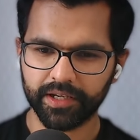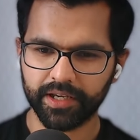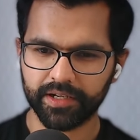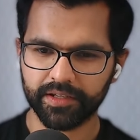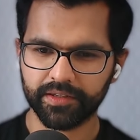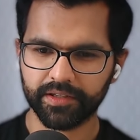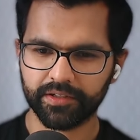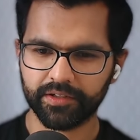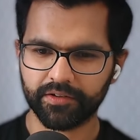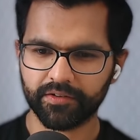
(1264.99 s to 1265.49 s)

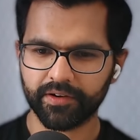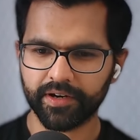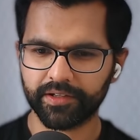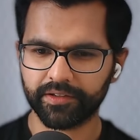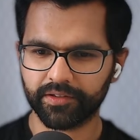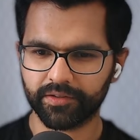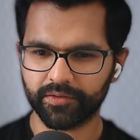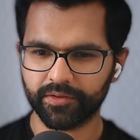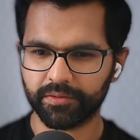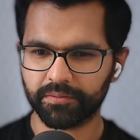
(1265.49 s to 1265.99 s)
Anything you're trying
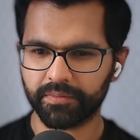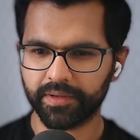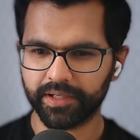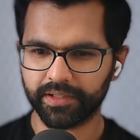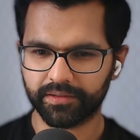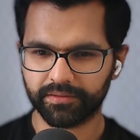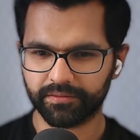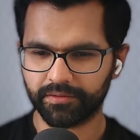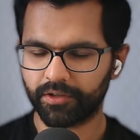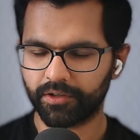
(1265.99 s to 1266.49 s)
to do, it
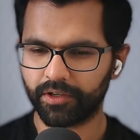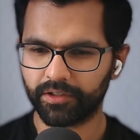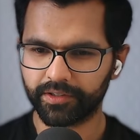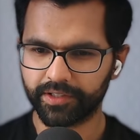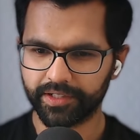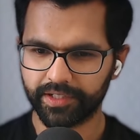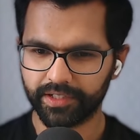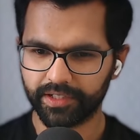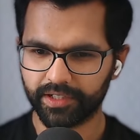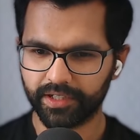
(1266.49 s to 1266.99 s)
might
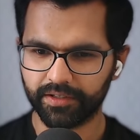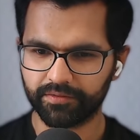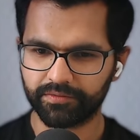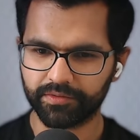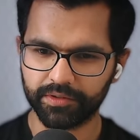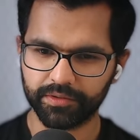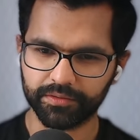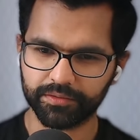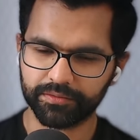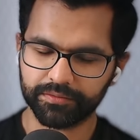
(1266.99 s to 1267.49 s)
already give
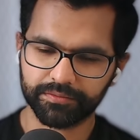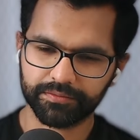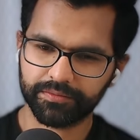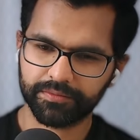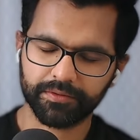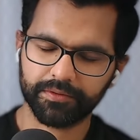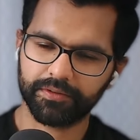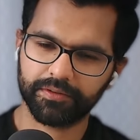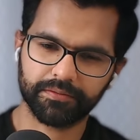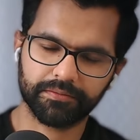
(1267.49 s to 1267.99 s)
you
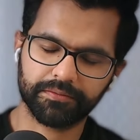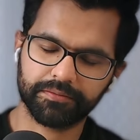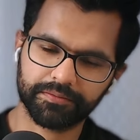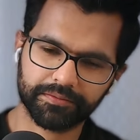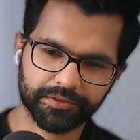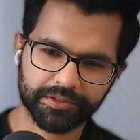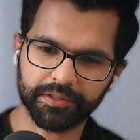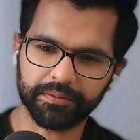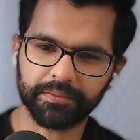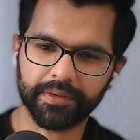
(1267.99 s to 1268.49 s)
um,
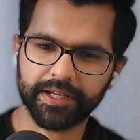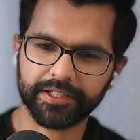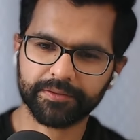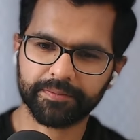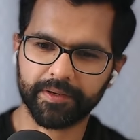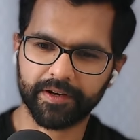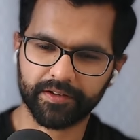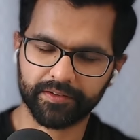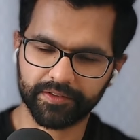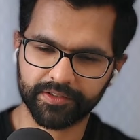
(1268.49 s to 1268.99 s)
some
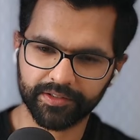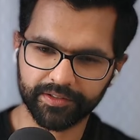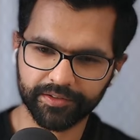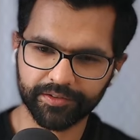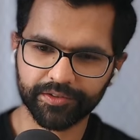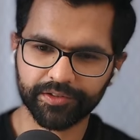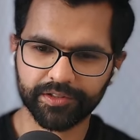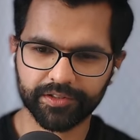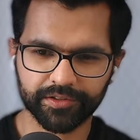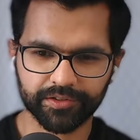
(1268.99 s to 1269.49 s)
aspect of the
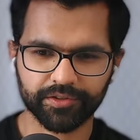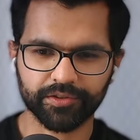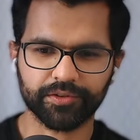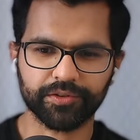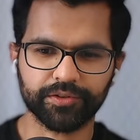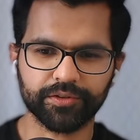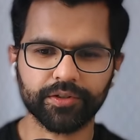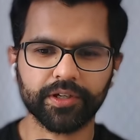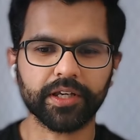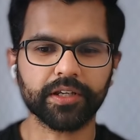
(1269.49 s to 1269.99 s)
solution, so
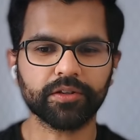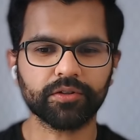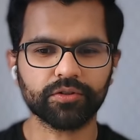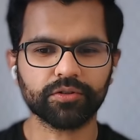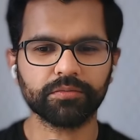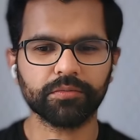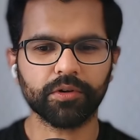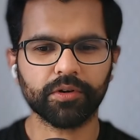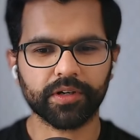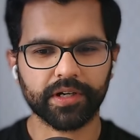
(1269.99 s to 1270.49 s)
you can do
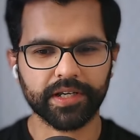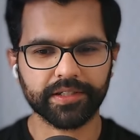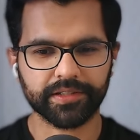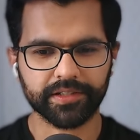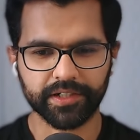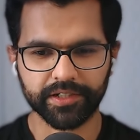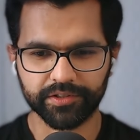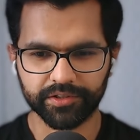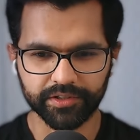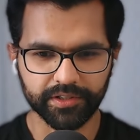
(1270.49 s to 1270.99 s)
more as an
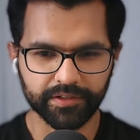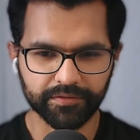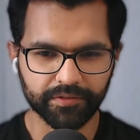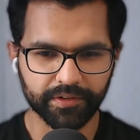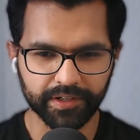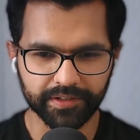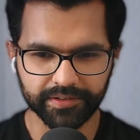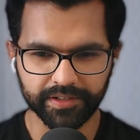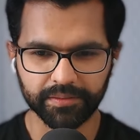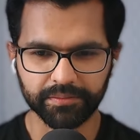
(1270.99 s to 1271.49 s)
engineer,
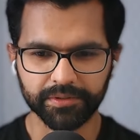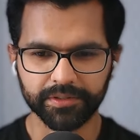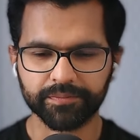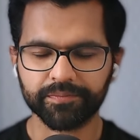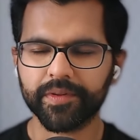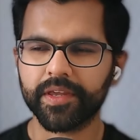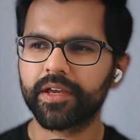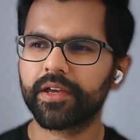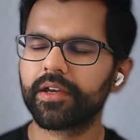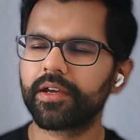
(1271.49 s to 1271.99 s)
for example.
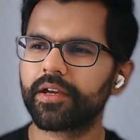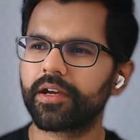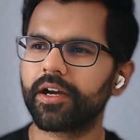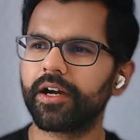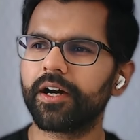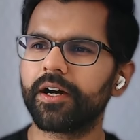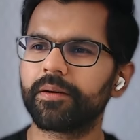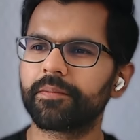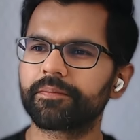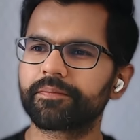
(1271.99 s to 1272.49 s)

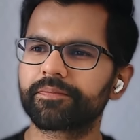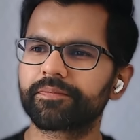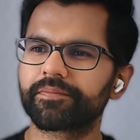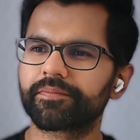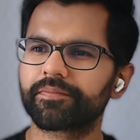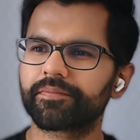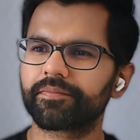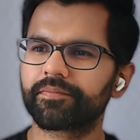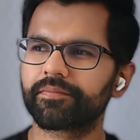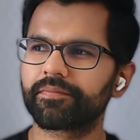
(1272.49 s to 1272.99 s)
Um,
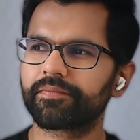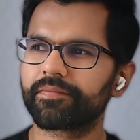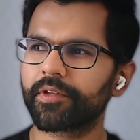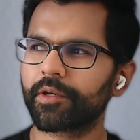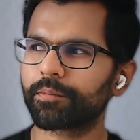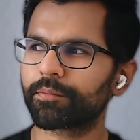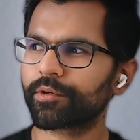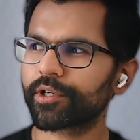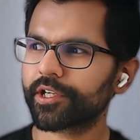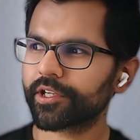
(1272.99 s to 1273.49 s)
now,
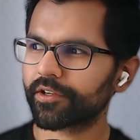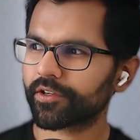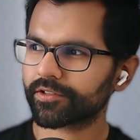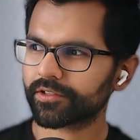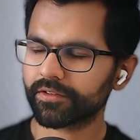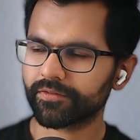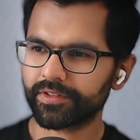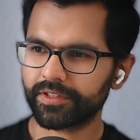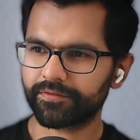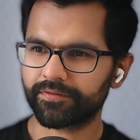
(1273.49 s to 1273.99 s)
putting
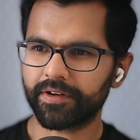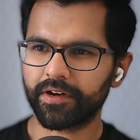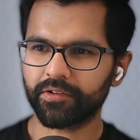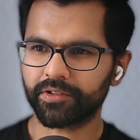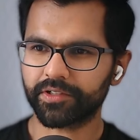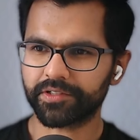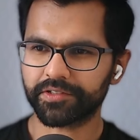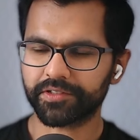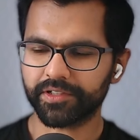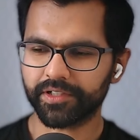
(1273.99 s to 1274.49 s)
yourself in the
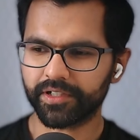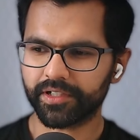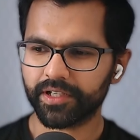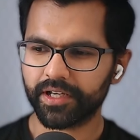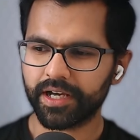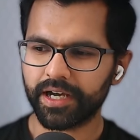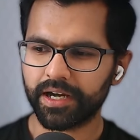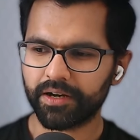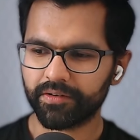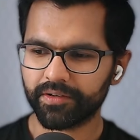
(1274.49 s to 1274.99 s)
founder seat,
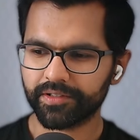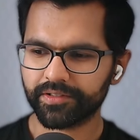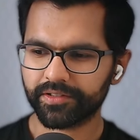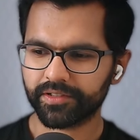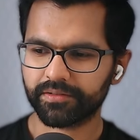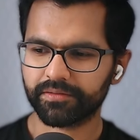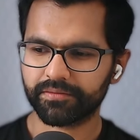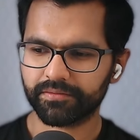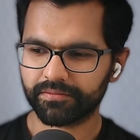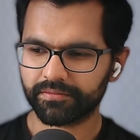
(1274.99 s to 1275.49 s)
how does it?